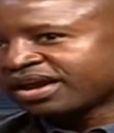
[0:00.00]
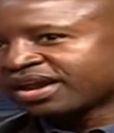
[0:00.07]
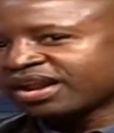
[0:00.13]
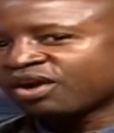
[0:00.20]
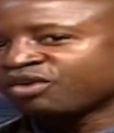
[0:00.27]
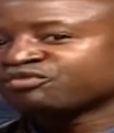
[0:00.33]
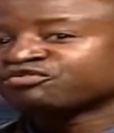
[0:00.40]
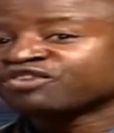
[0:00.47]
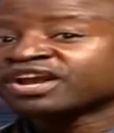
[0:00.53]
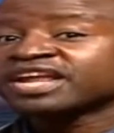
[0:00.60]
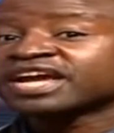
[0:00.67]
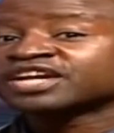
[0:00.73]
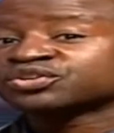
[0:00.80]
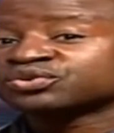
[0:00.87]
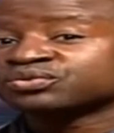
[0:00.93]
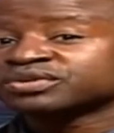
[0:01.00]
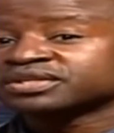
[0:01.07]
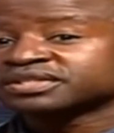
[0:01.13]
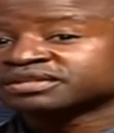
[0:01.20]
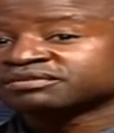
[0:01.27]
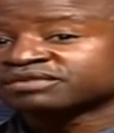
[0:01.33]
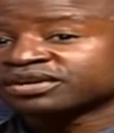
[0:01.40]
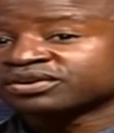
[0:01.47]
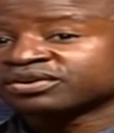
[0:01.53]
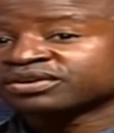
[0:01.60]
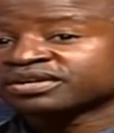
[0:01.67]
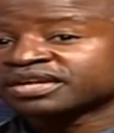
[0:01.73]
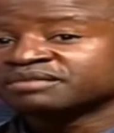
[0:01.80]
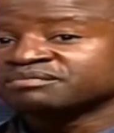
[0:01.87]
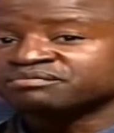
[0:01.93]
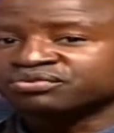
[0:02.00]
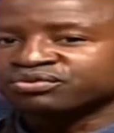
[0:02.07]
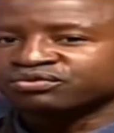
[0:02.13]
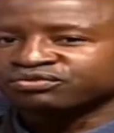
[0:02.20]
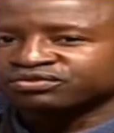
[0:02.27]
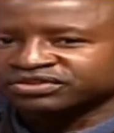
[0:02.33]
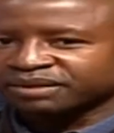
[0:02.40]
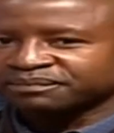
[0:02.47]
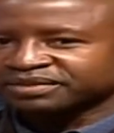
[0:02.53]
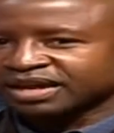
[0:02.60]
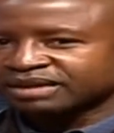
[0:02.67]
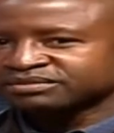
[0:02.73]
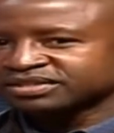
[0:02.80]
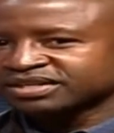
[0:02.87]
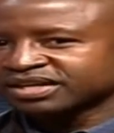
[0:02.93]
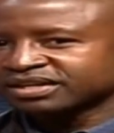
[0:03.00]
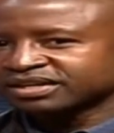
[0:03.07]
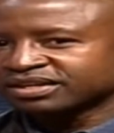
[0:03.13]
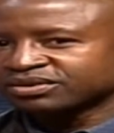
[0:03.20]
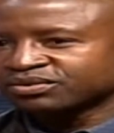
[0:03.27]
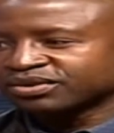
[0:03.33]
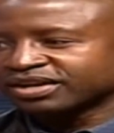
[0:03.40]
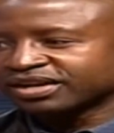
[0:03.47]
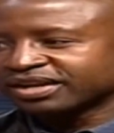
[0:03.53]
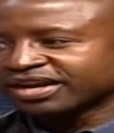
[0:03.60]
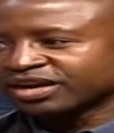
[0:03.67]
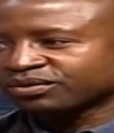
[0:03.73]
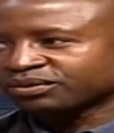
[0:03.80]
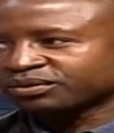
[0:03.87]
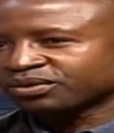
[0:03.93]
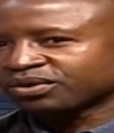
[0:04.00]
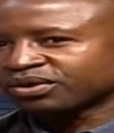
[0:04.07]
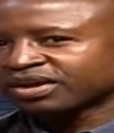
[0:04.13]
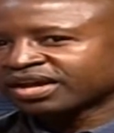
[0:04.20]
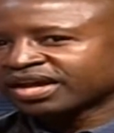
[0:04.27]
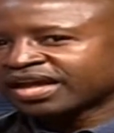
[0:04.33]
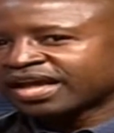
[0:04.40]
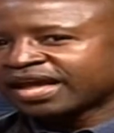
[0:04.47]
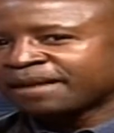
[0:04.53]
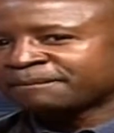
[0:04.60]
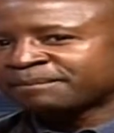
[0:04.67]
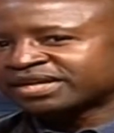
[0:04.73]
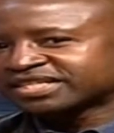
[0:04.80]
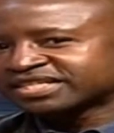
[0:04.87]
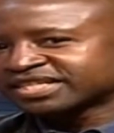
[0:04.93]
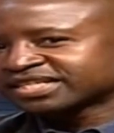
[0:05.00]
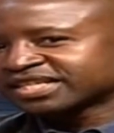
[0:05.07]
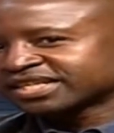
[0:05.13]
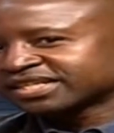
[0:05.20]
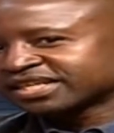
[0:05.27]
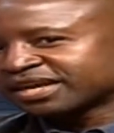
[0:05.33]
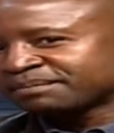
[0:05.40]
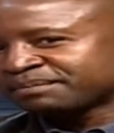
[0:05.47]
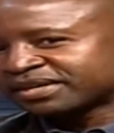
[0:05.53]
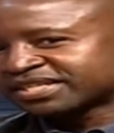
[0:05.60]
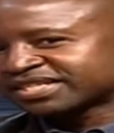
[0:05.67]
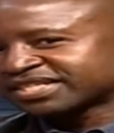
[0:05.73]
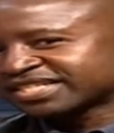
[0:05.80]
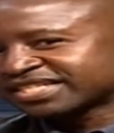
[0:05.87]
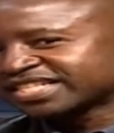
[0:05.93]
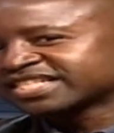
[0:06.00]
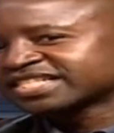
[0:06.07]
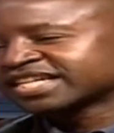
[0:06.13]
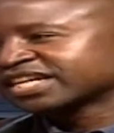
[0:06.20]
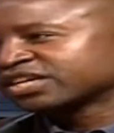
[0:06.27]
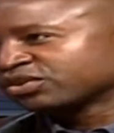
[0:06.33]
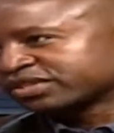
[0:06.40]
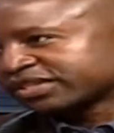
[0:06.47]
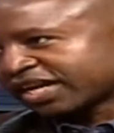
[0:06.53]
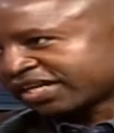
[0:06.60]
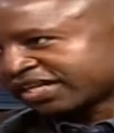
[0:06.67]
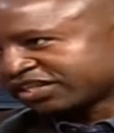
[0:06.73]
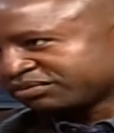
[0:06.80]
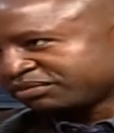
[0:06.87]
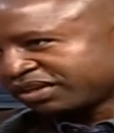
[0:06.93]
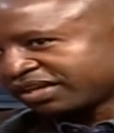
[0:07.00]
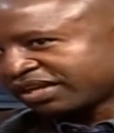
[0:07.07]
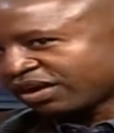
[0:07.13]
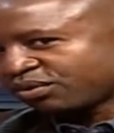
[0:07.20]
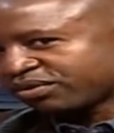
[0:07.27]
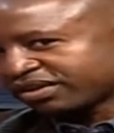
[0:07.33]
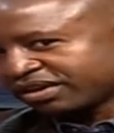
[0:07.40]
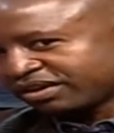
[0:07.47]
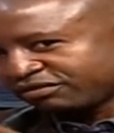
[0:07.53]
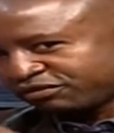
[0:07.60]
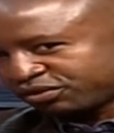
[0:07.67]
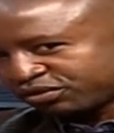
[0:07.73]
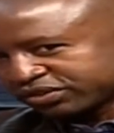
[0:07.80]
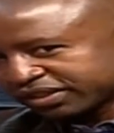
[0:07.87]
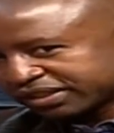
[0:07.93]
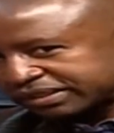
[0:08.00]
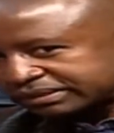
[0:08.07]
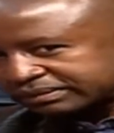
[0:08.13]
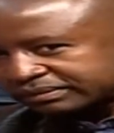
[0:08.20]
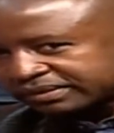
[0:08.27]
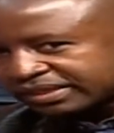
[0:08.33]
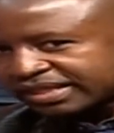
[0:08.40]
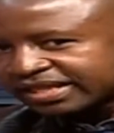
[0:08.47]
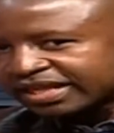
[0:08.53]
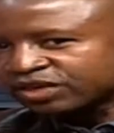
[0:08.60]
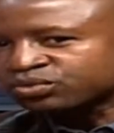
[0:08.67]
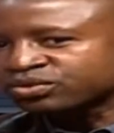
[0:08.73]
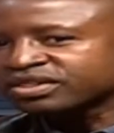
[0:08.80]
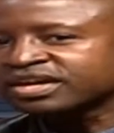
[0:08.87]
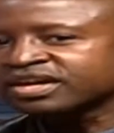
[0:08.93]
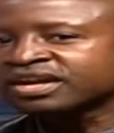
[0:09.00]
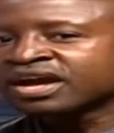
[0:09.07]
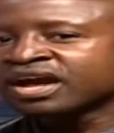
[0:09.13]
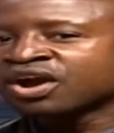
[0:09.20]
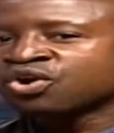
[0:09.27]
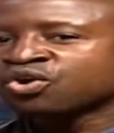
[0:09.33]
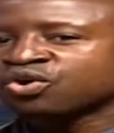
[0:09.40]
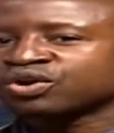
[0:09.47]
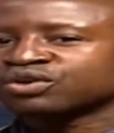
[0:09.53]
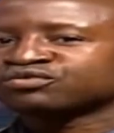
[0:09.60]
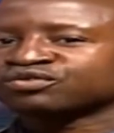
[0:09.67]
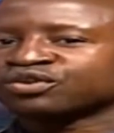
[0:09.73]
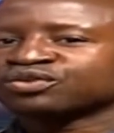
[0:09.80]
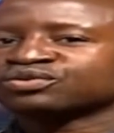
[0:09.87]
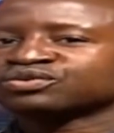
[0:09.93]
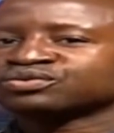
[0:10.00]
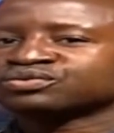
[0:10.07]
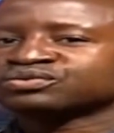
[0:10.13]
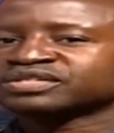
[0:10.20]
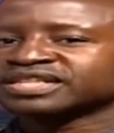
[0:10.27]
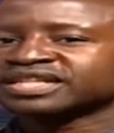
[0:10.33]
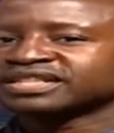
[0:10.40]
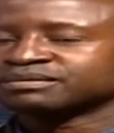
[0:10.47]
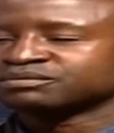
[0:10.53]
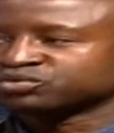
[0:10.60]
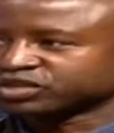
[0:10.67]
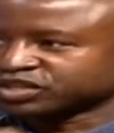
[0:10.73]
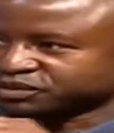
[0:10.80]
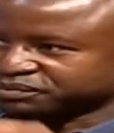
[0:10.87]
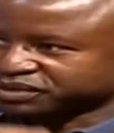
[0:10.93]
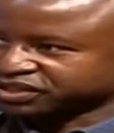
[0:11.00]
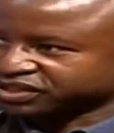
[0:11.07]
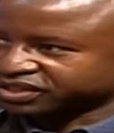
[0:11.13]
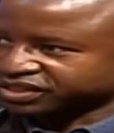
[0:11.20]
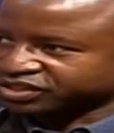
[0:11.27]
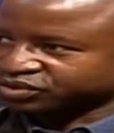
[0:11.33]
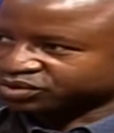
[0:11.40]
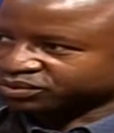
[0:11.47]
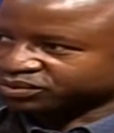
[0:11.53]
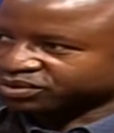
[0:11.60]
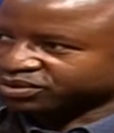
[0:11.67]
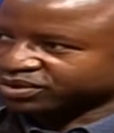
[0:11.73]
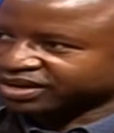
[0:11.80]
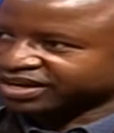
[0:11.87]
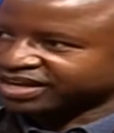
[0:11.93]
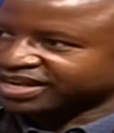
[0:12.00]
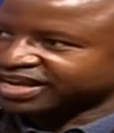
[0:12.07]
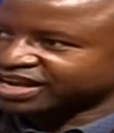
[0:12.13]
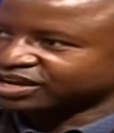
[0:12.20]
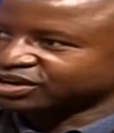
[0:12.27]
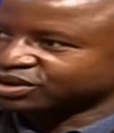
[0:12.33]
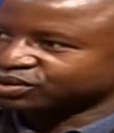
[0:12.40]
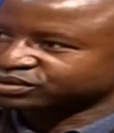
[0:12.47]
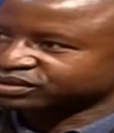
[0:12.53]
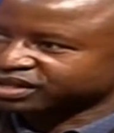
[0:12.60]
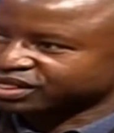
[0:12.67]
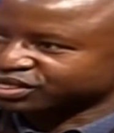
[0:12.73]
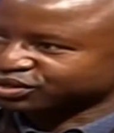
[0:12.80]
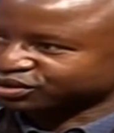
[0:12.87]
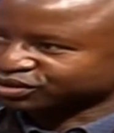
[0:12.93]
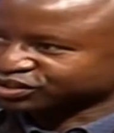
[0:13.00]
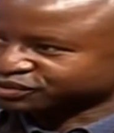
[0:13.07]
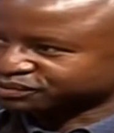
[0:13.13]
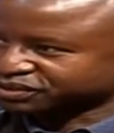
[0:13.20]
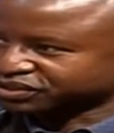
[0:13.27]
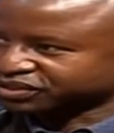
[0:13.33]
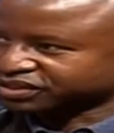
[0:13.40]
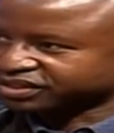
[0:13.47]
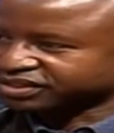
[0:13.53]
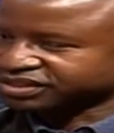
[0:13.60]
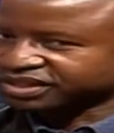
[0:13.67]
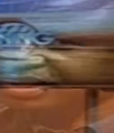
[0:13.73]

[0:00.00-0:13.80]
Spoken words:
Now, failure to which, if they don't improve, sometimes then we get what we call a persistent otitis media with an effusion. That will then call for you to send them to a specialist, what we call an ear, nose, and throat specialist.